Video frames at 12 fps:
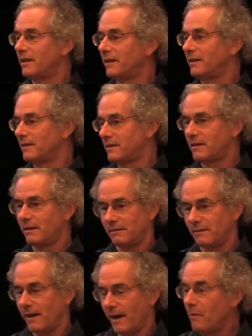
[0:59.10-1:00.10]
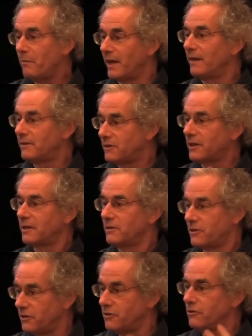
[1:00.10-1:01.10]
is hell-bent to
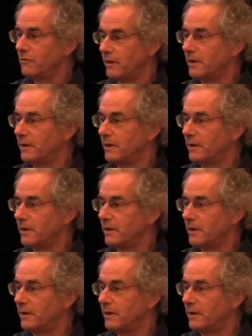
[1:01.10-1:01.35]
continue